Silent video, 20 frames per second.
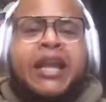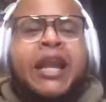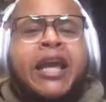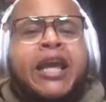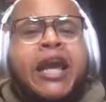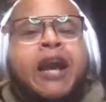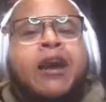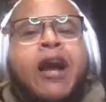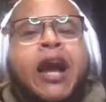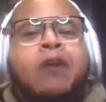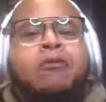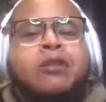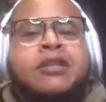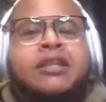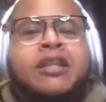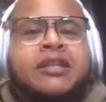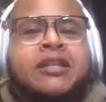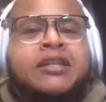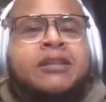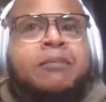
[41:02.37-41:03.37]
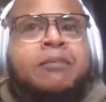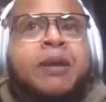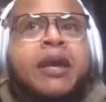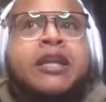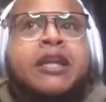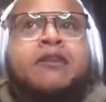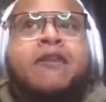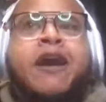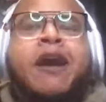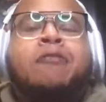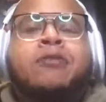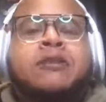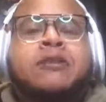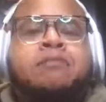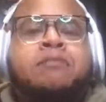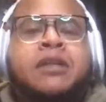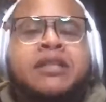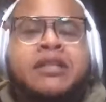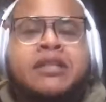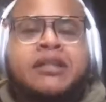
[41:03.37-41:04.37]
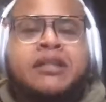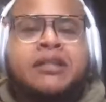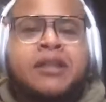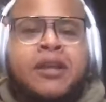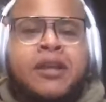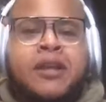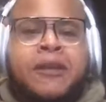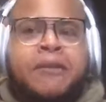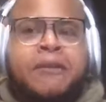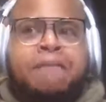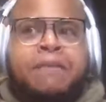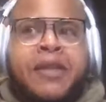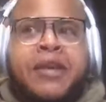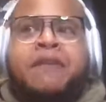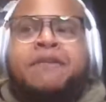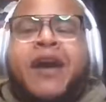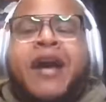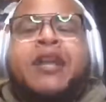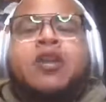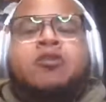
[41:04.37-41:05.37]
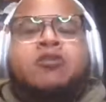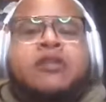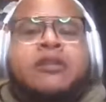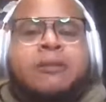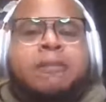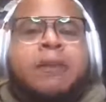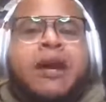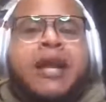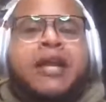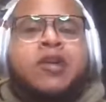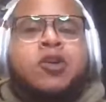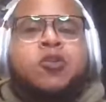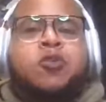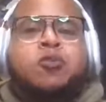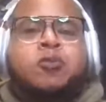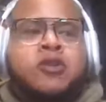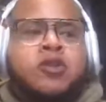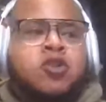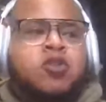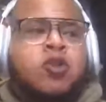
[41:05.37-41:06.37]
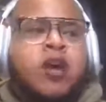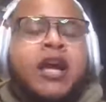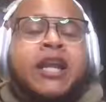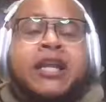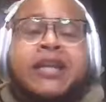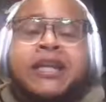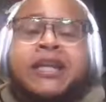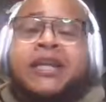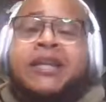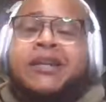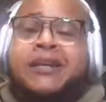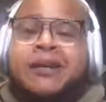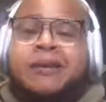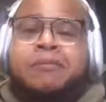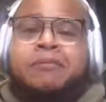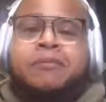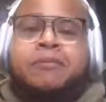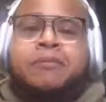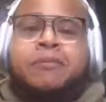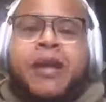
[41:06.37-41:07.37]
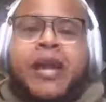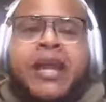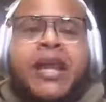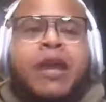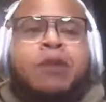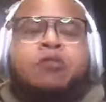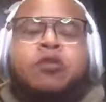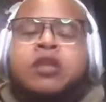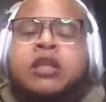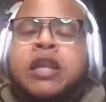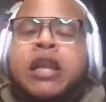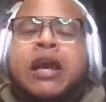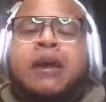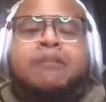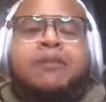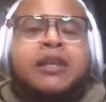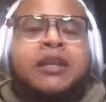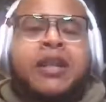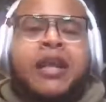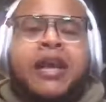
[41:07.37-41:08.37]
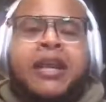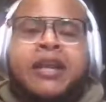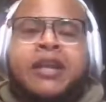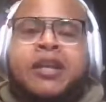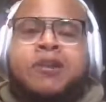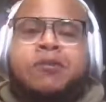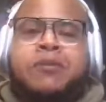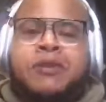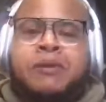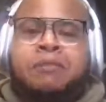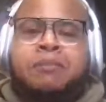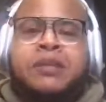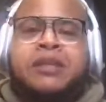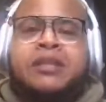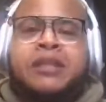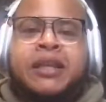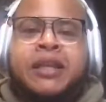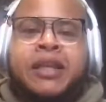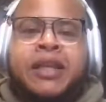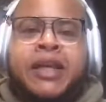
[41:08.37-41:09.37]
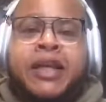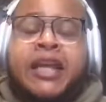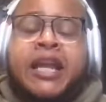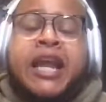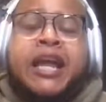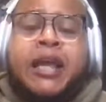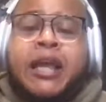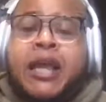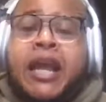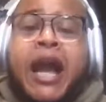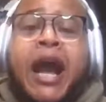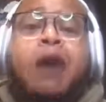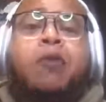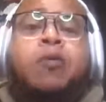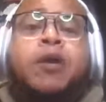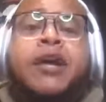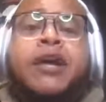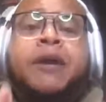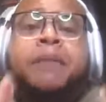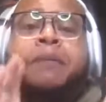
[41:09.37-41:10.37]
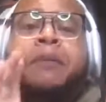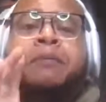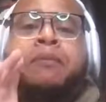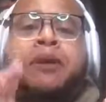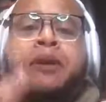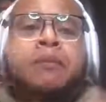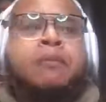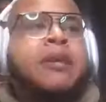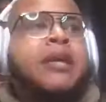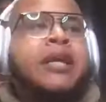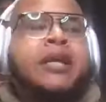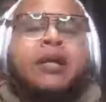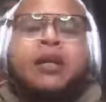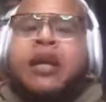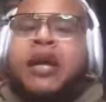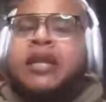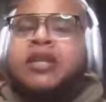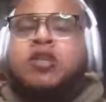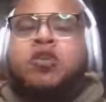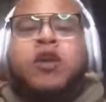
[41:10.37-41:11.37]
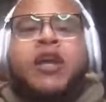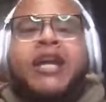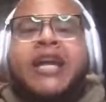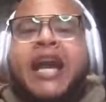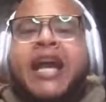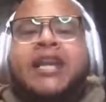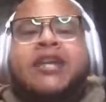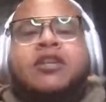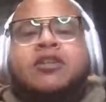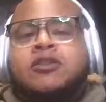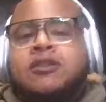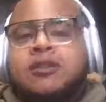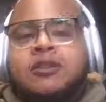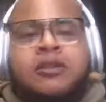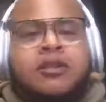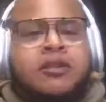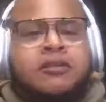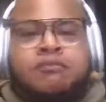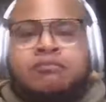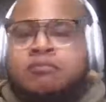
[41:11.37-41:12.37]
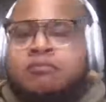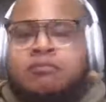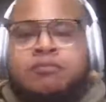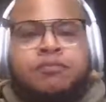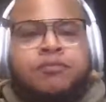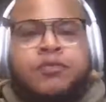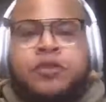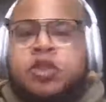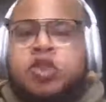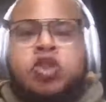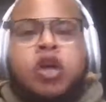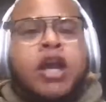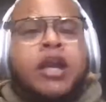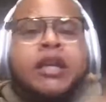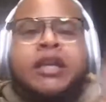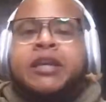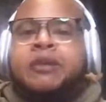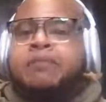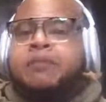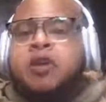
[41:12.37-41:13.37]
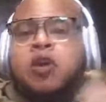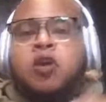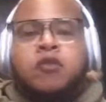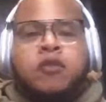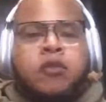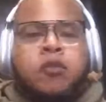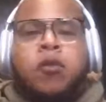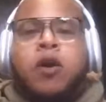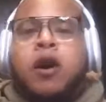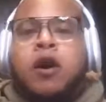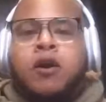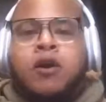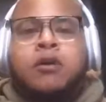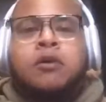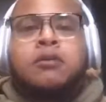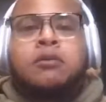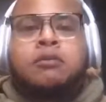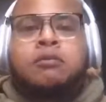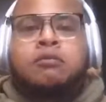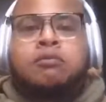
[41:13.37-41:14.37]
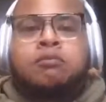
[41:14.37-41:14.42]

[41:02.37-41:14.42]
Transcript: Like I was telling somebody, if I knew somebody who was trying to get up and they was climbing the ladder and there was a missing leg, and I would help them up. You ain't got to try to get me over the wall.